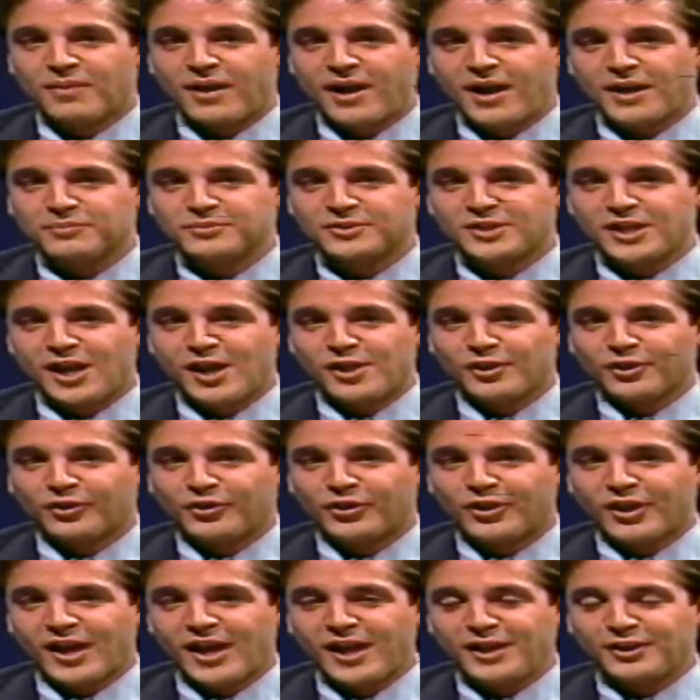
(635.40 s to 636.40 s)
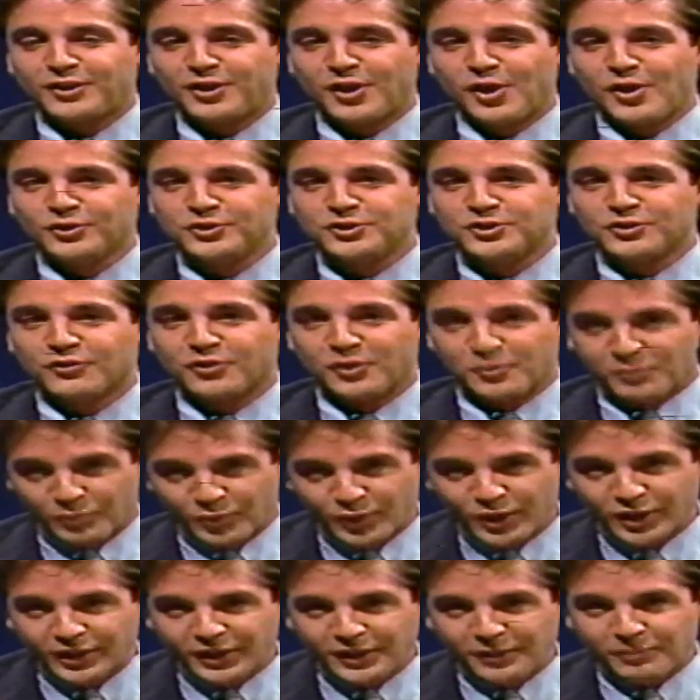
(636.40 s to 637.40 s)
Bob Taylor, the head coach of the
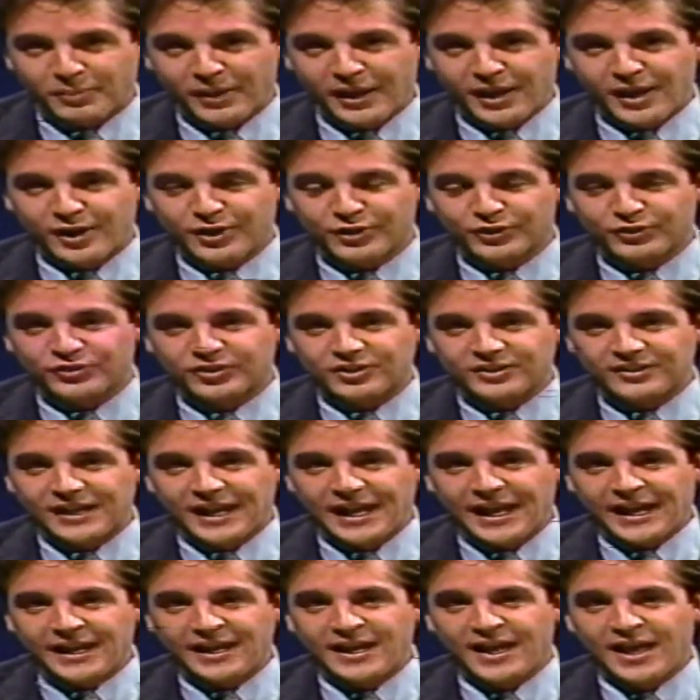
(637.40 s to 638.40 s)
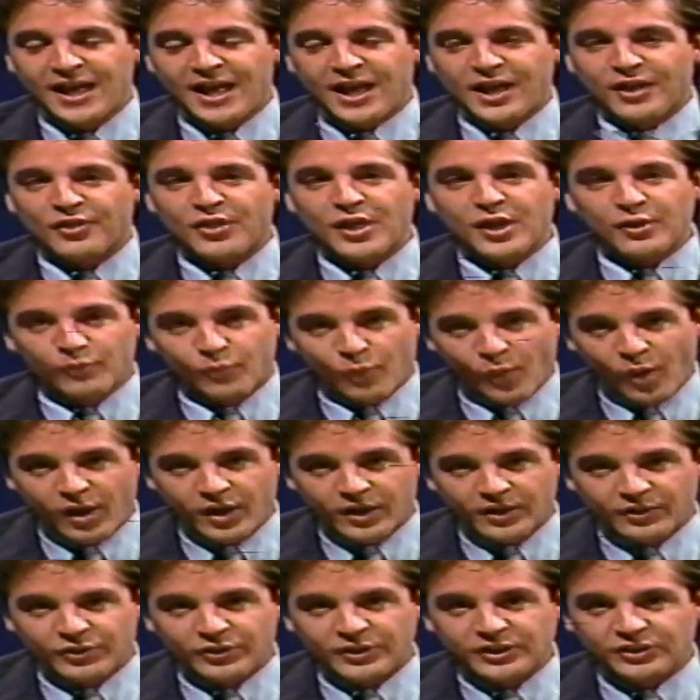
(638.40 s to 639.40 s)
Brearley Bears, today they
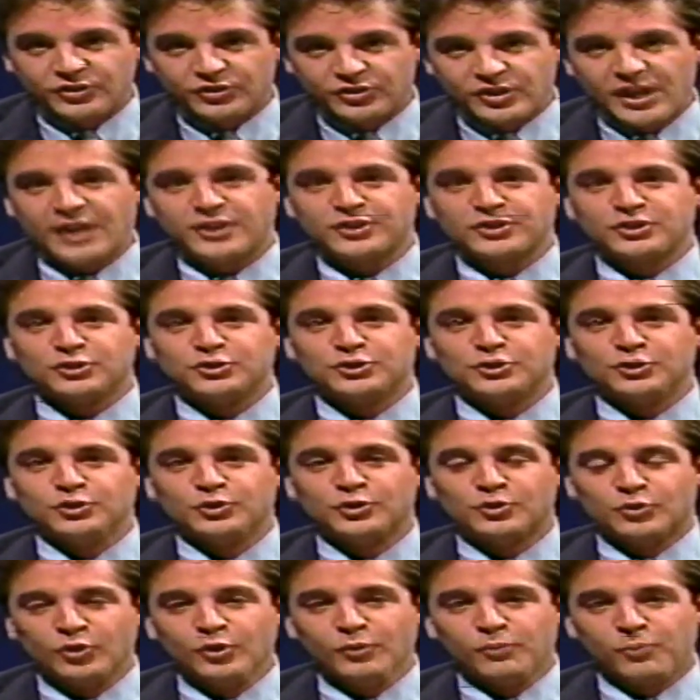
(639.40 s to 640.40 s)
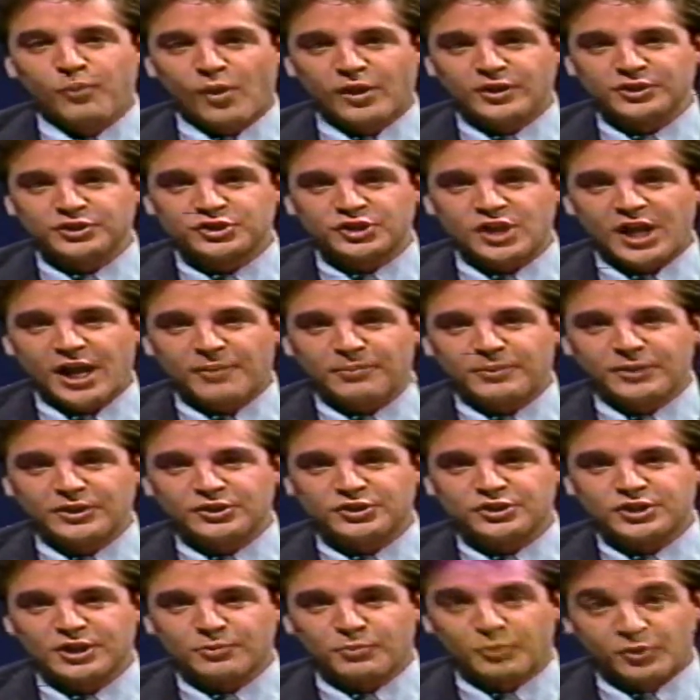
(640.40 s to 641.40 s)
won the Section 2 Group 1
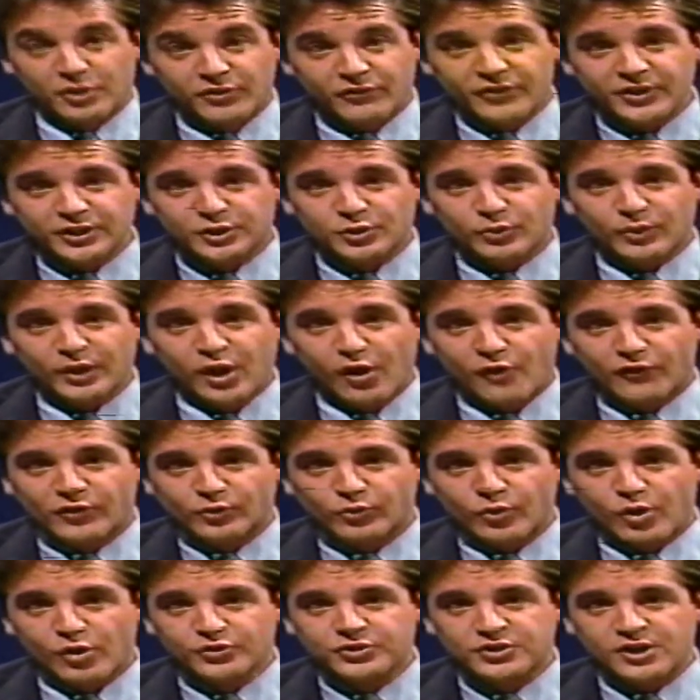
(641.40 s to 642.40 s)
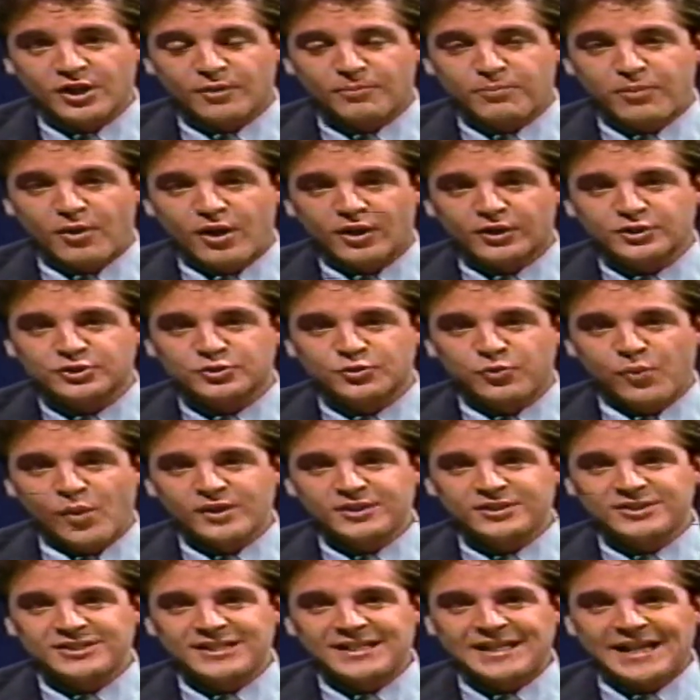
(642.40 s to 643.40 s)
championship with a victory over Roselle Park
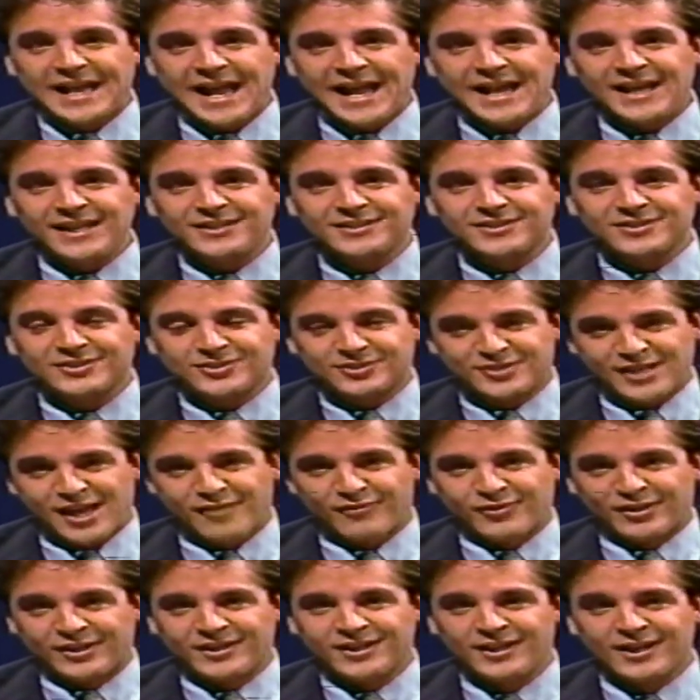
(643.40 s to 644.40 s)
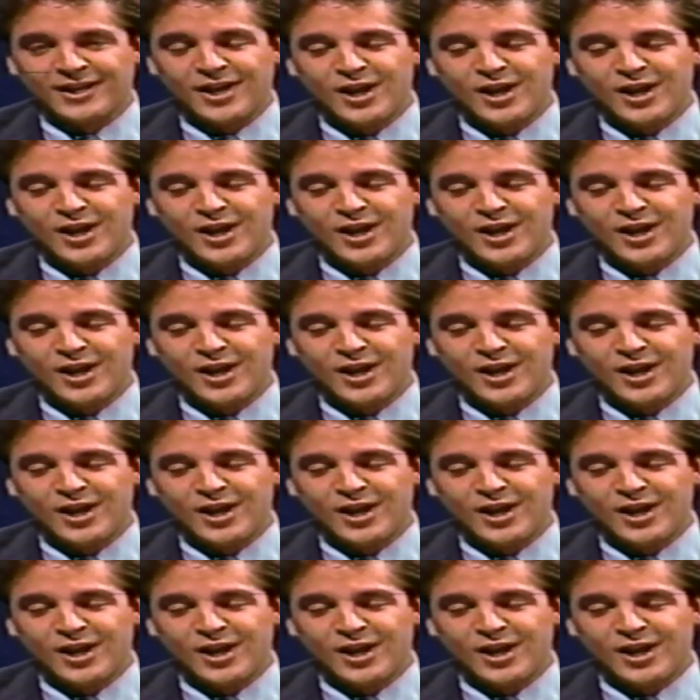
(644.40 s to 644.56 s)
28-7.